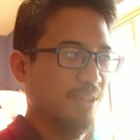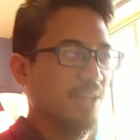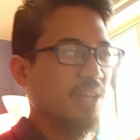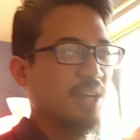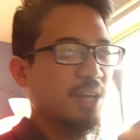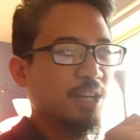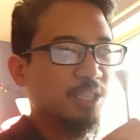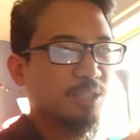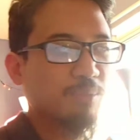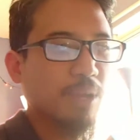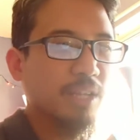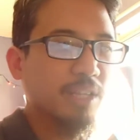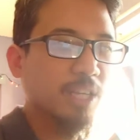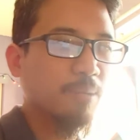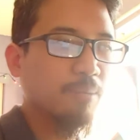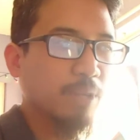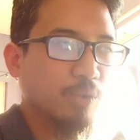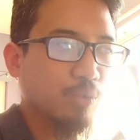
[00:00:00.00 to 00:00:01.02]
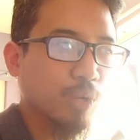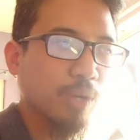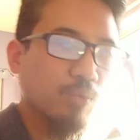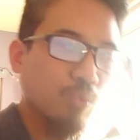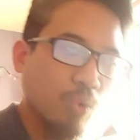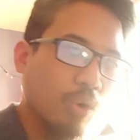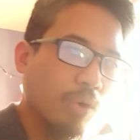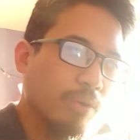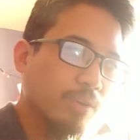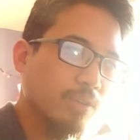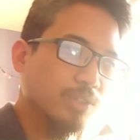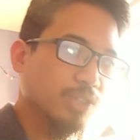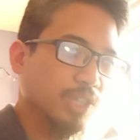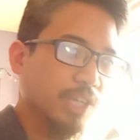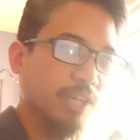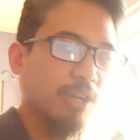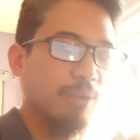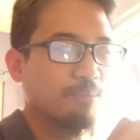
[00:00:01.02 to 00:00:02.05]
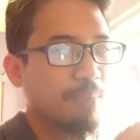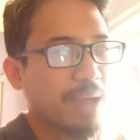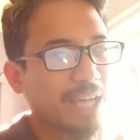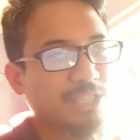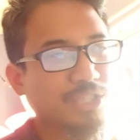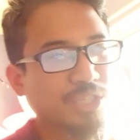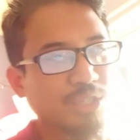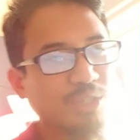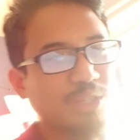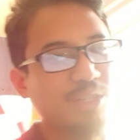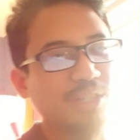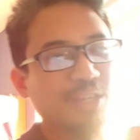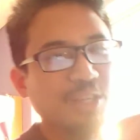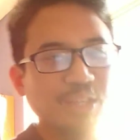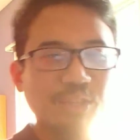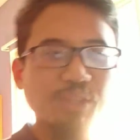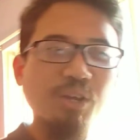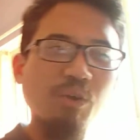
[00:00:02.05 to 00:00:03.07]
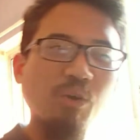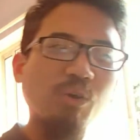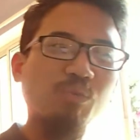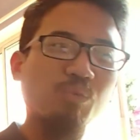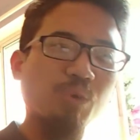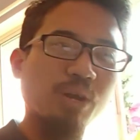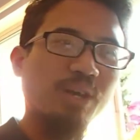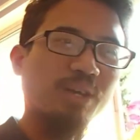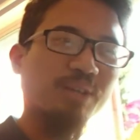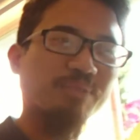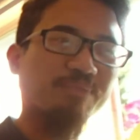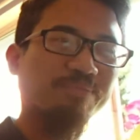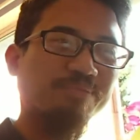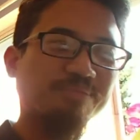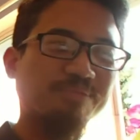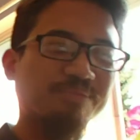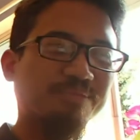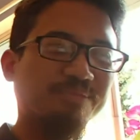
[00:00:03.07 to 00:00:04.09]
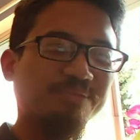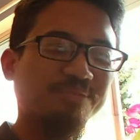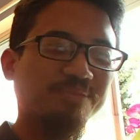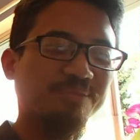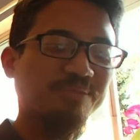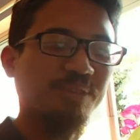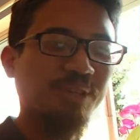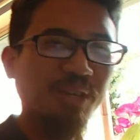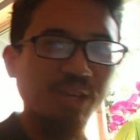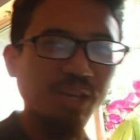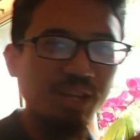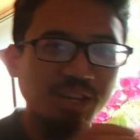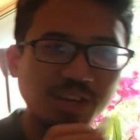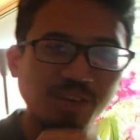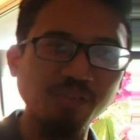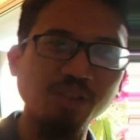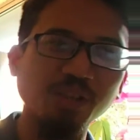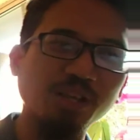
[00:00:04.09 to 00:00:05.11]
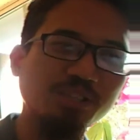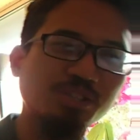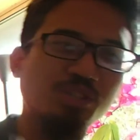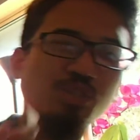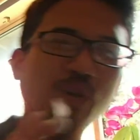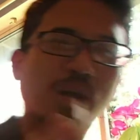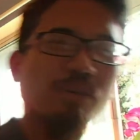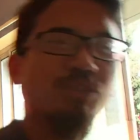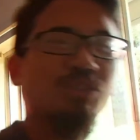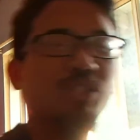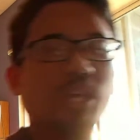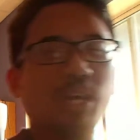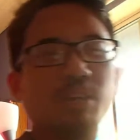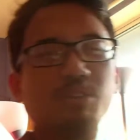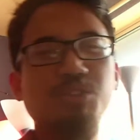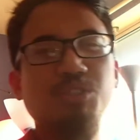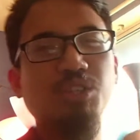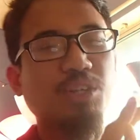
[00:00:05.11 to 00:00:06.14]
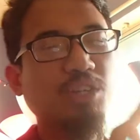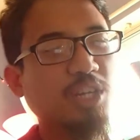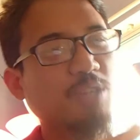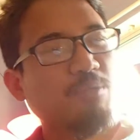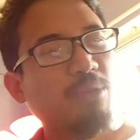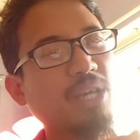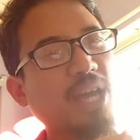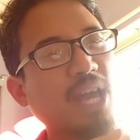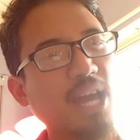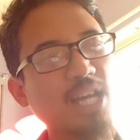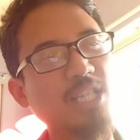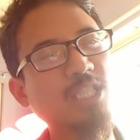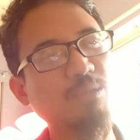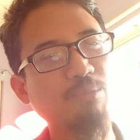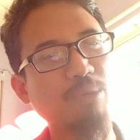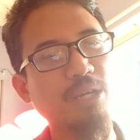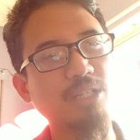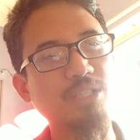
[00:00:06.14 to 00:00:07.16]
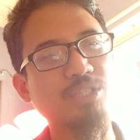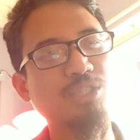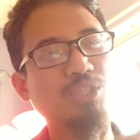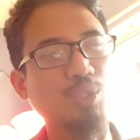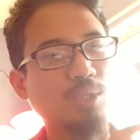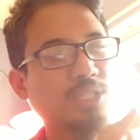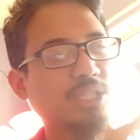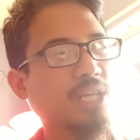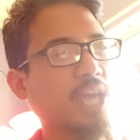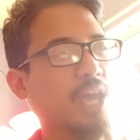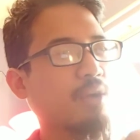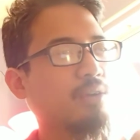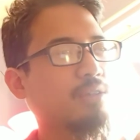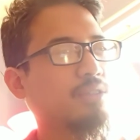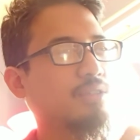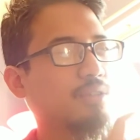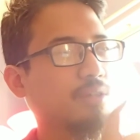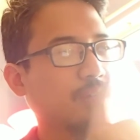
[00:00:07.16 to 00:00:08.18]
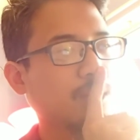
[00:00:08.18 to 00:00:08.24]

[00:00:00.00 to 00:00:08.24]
His men can be great warriors and are masculine in their own way. Nevertheless, to outsiders there could be aspects to his character